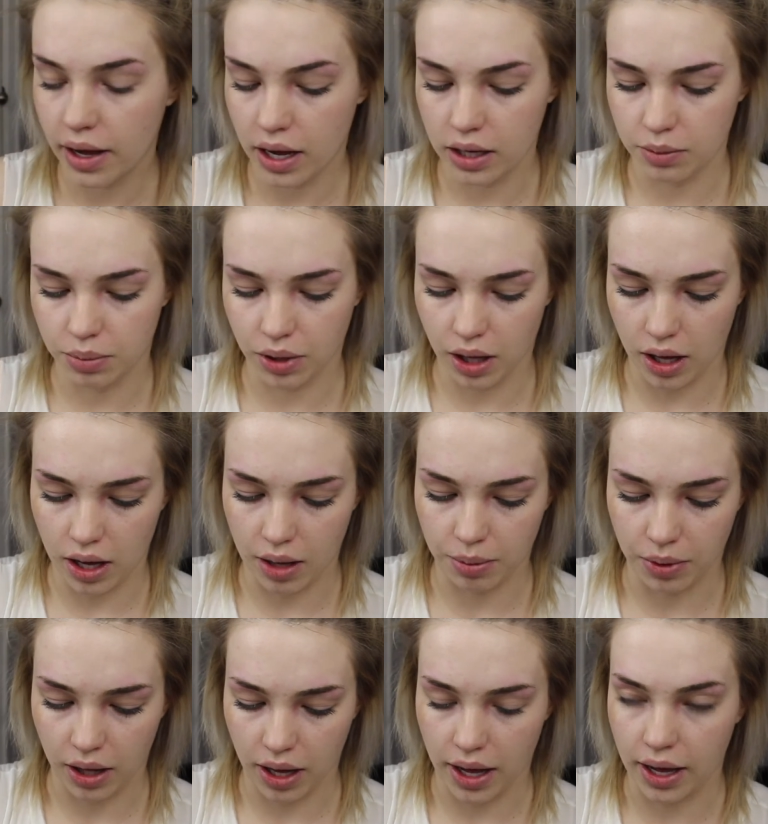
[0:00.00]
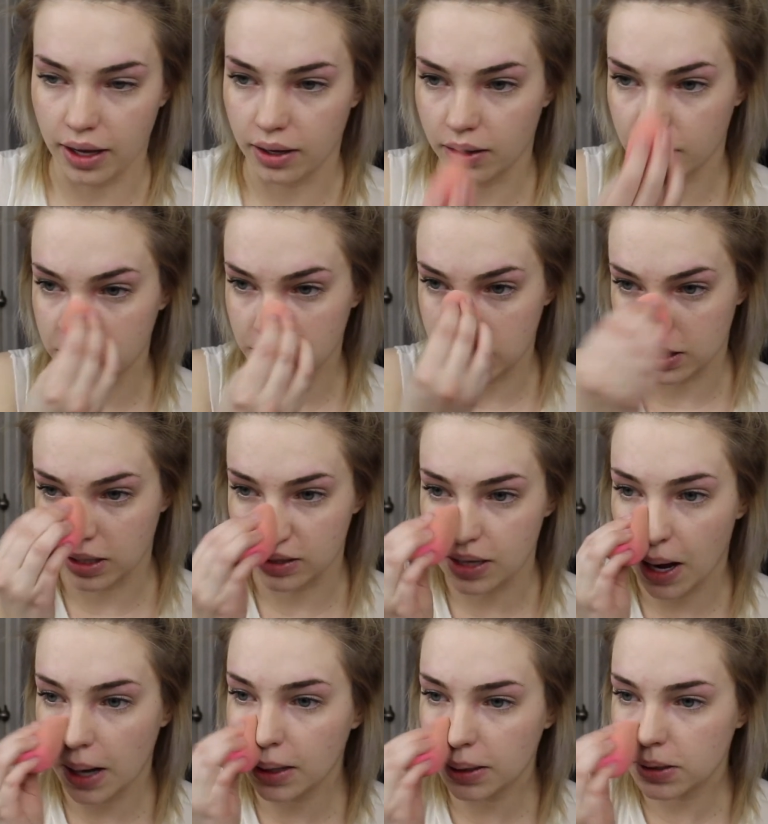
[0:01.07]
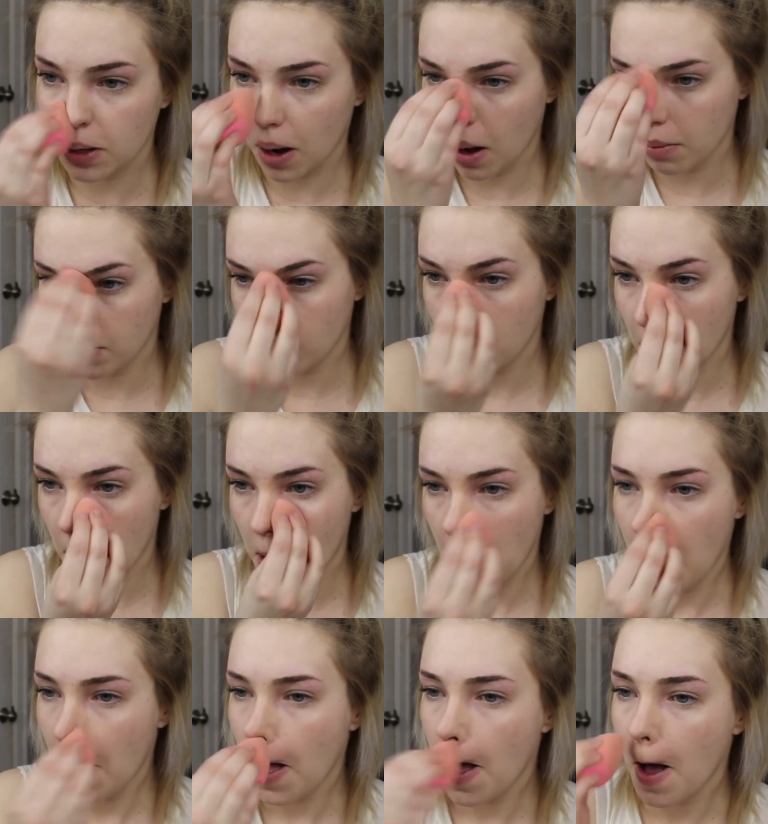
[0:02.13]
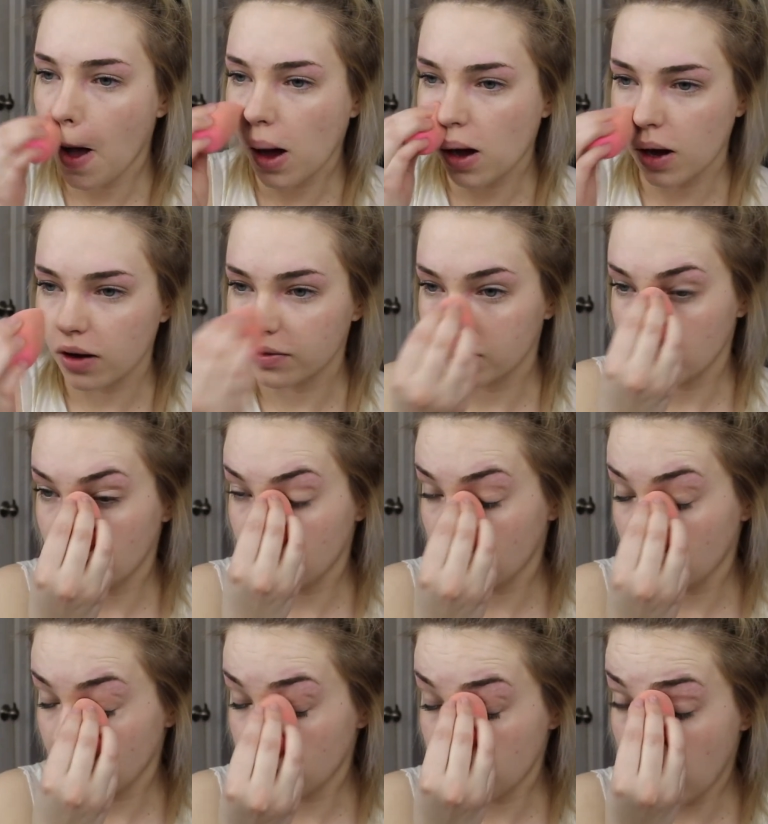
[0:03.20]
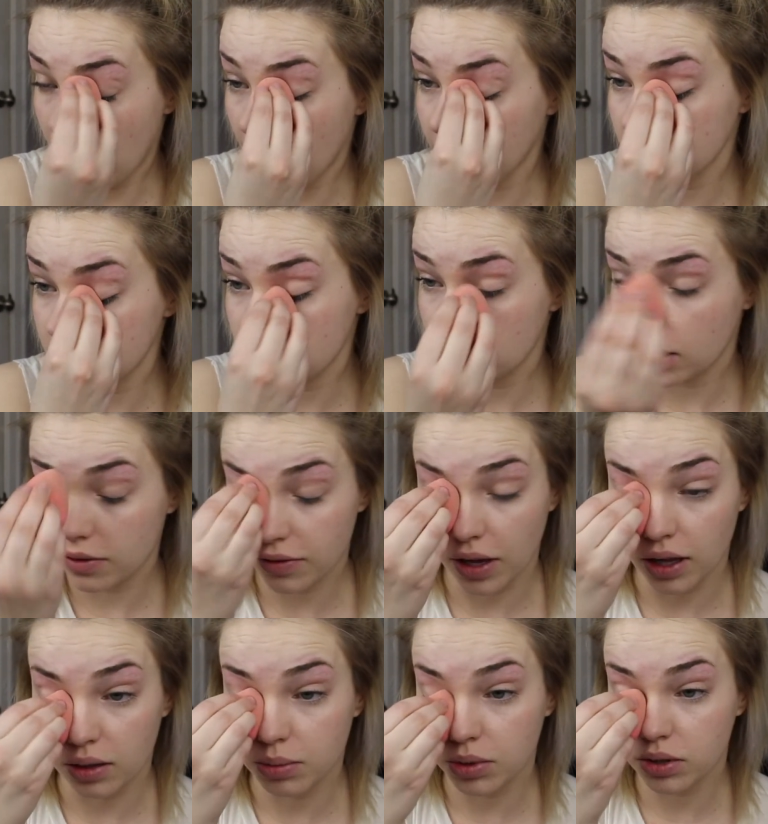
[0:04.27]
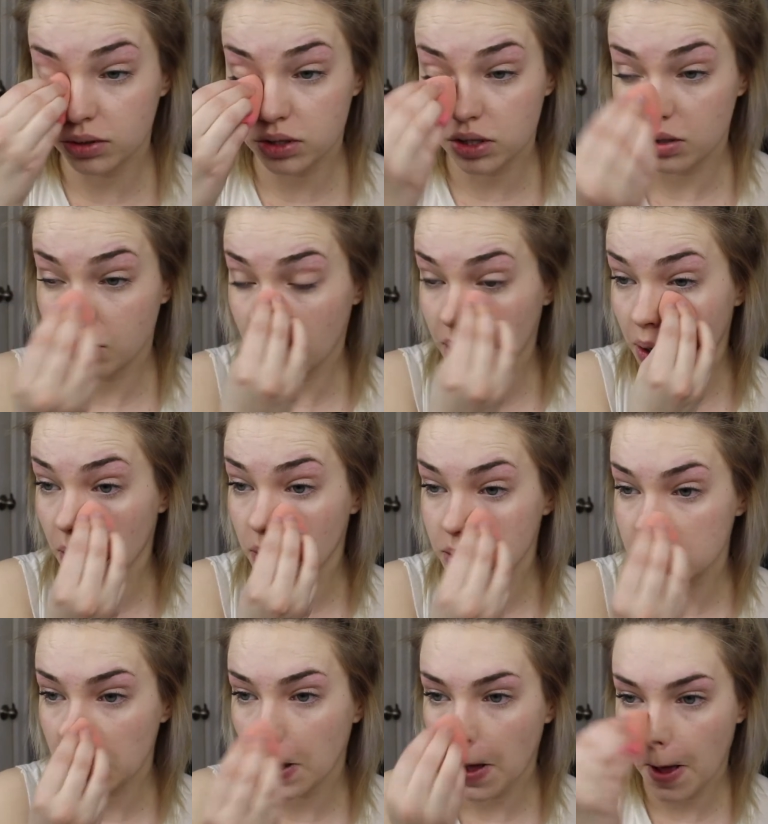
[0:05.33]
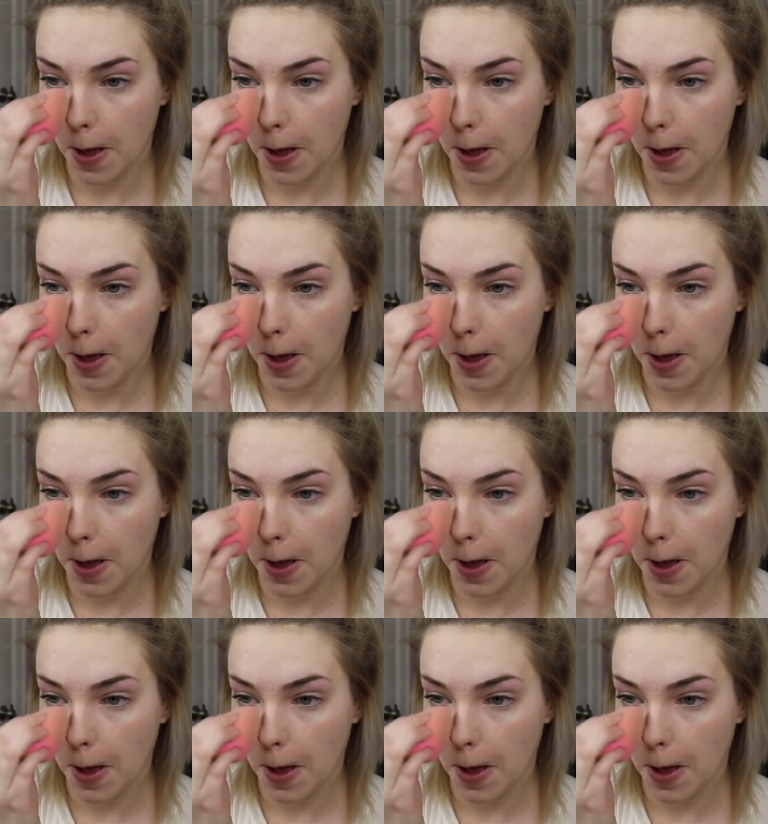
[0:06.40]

and apply just a tiny drop of the Matte Infallible to my nose.